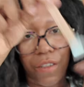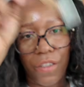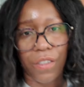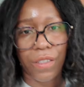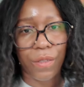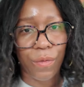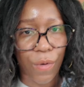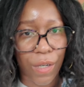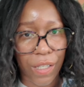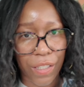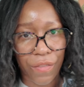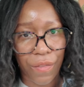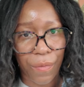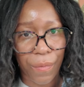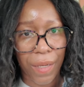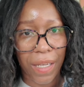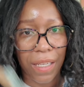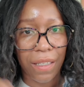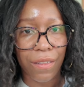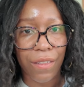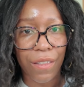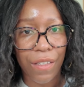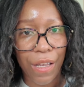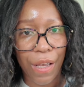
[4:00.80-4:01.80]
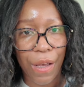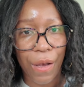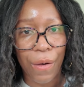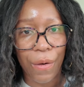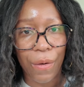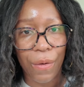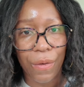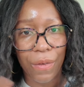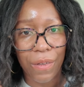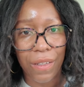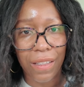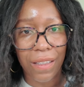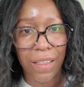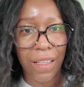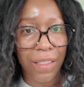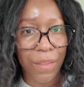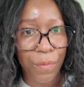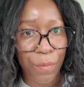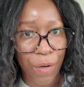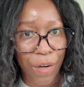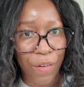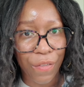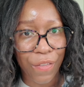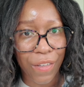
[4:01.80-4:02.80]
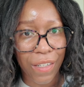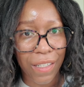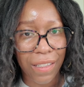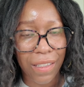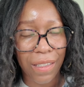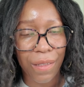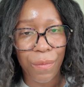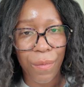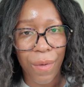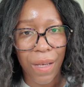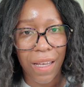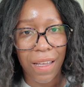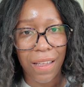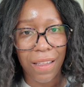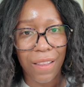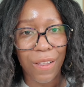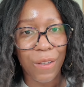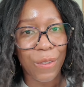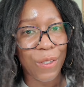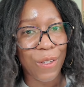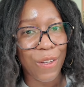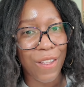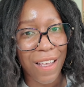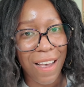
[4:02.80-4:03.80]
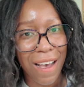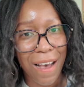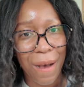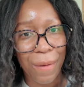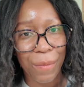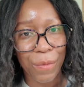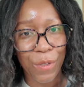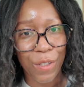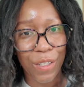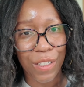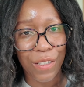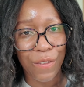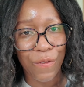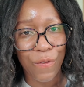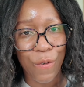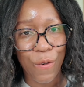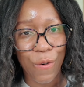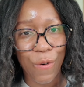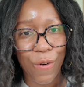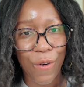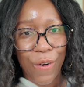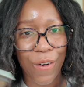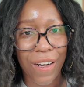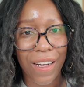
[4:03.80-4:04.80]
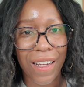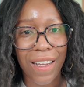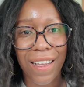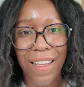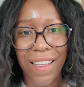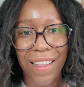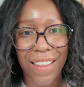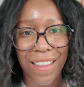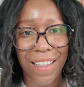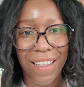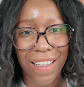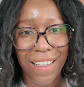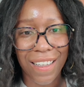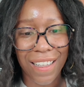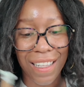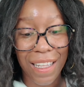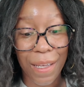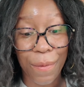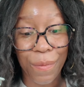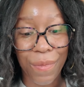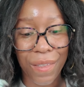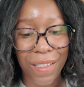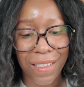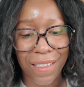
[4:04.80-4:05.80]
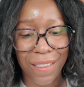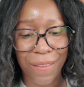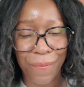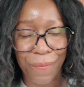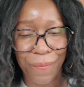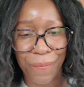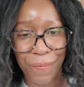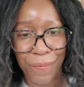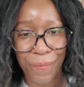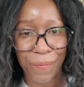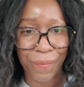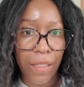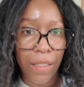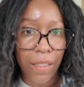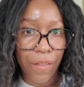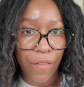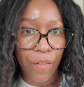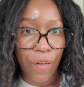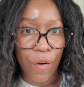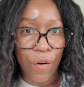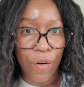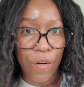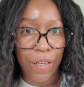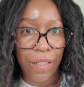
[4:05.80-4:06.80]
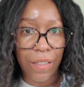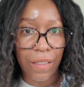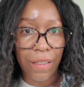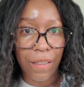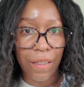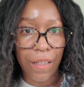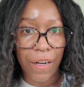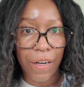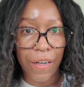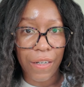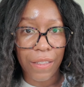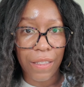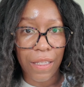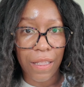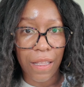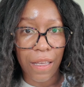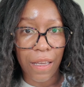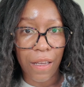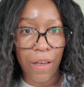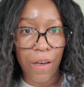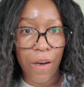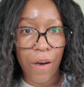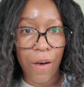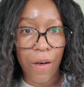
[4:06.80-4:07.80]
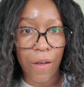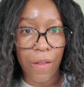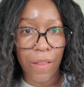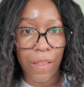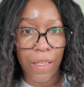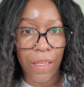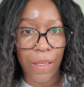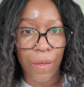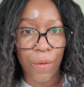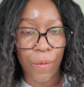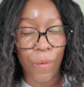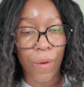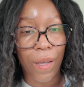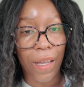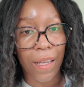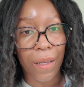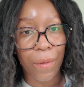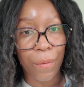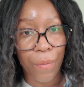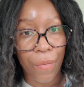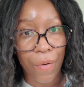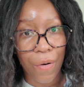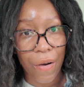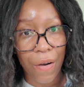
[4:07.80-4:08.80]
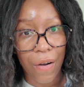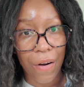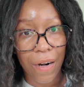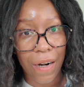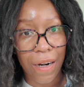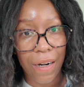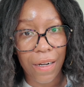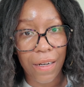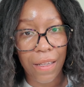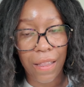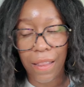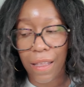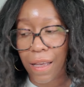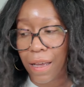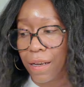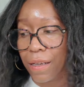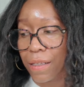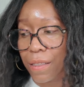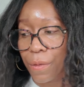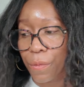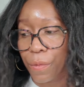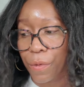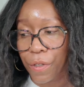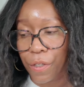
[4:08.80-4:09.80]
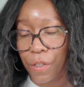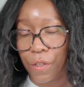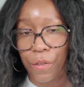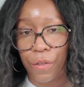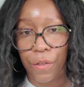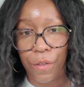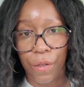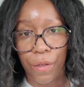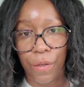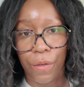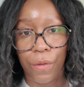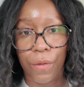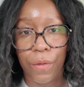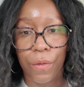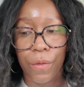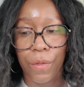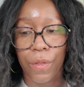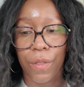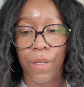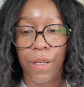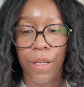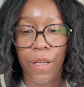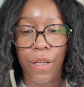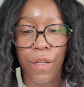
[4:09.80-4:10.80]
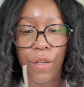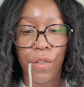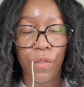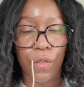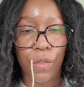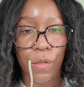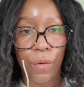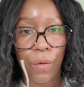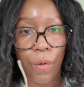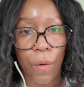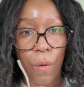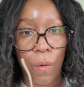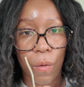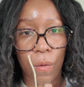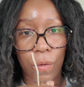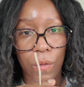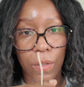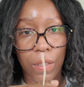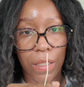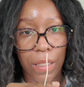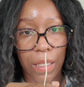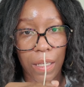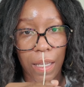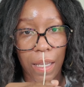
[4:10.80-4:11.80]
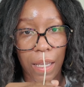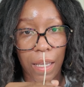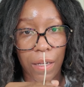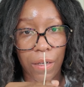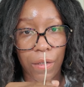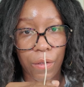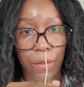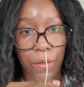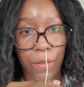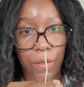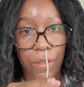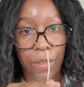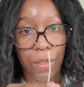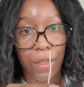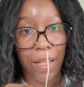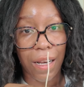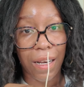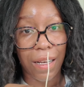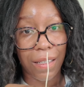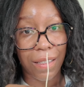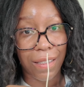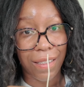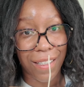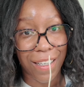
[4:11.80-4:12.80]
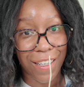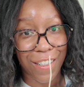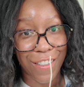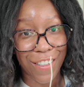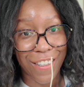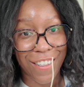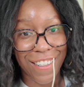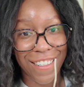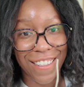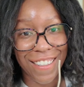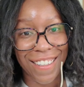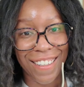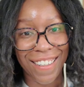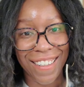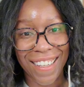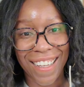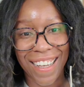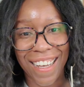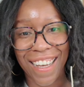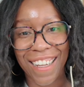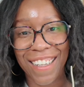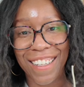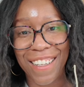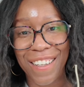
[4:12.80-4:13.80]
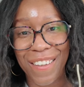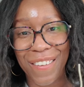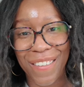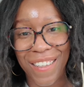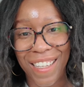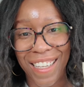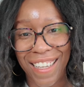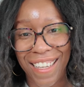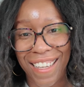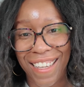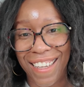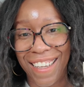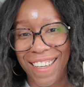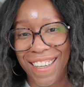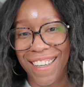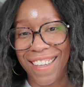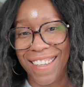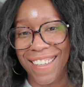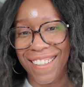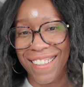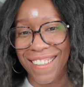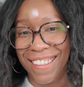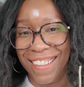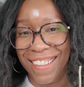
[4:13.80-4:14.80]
just works for me. So that's preference, but those are the options for the clips. And of course, there is the thing called the wick bar. That is what you use to hold the candle so that it's centered. Hi, Loki.